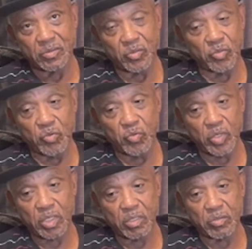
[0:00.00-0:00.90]

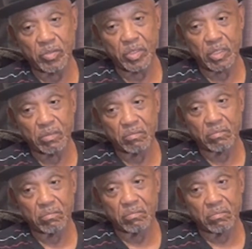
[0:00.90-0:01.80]
You couldn't
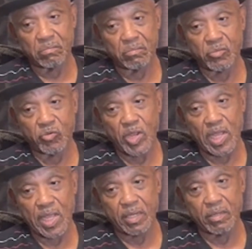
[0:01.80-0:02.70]

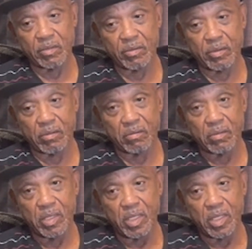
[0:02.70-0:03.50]
ride, you know.